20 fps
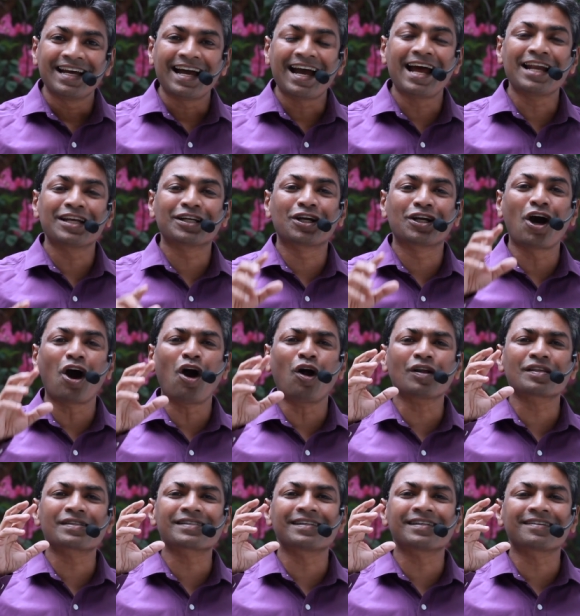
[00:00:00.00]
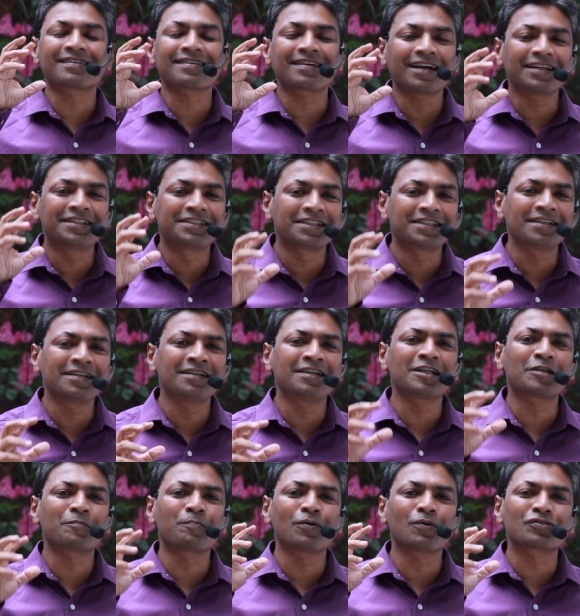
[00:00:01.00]
and God's
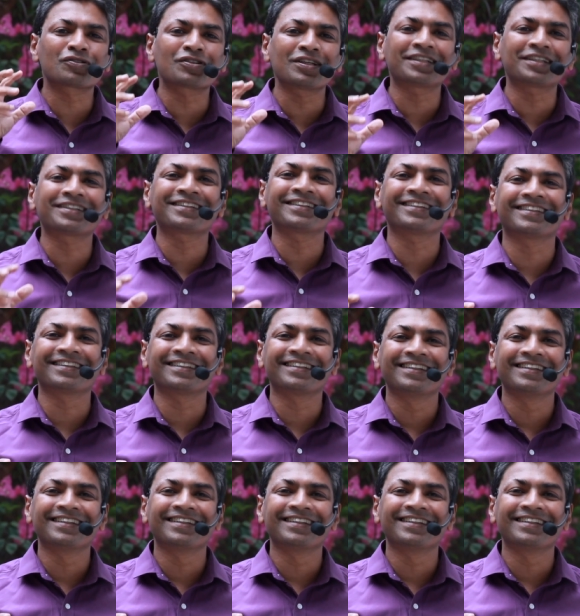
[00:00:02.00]
treasured possession.